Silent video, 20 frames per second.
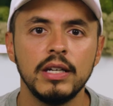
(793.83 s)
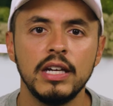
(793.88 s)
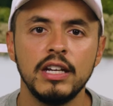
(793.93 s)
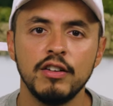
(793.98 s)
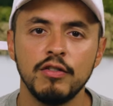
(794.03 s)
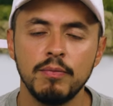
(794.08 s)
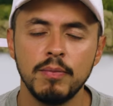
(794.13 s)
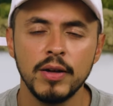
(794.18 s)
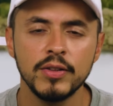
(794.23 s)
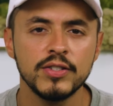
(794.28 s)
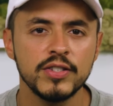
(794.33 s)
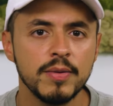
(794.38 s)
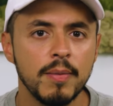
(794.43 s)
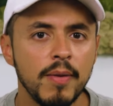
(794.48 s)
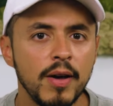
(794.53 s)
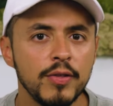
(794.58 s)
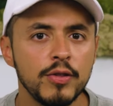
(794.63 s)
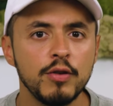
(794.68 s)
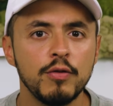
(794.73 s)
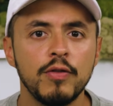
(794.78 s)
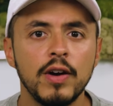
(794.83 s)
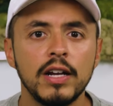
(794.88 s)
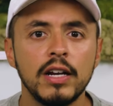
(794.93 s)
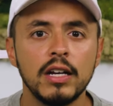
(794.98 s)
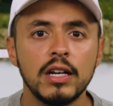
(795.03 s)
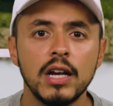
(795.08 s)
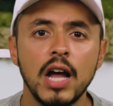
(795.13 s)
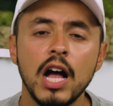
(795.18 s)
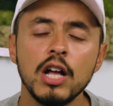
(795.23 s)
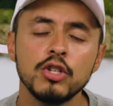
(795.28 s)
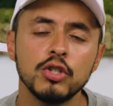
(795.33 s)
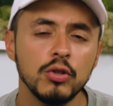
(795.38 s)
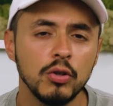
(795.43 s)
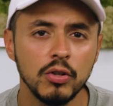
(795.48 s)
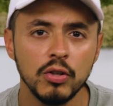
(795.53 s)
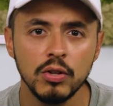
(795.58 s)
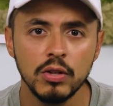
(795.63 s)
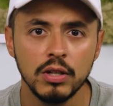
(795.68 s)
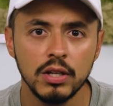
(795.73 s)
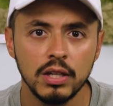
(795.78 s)
and if month to month you find a
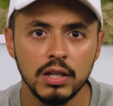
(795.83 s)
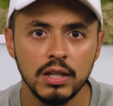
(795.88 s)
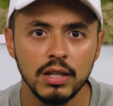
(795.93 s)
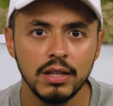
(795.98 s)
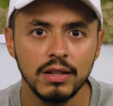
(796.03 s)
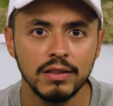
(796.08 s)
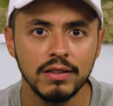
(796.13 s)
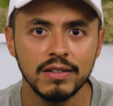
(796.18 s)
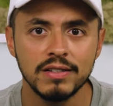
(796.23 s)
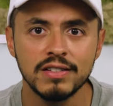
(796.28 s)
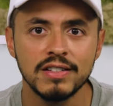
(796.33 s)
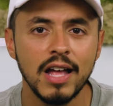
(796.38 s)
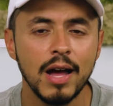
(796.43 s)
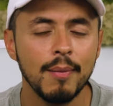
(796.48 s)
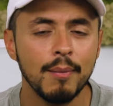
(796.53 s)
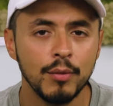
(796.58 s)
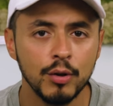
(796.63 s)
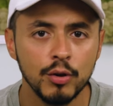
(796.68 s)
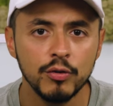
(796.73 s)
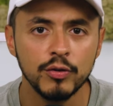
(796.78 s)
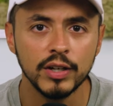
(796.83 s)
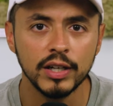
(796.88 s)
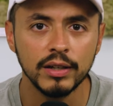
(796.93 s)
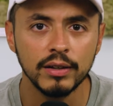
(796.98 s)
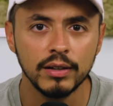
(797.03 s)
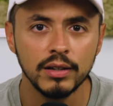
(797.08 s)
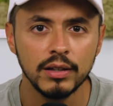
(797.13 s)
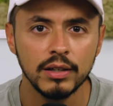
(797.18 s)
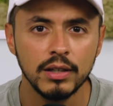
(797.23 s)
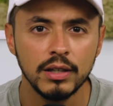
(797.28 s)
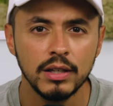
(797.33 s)
nodule that's not moving,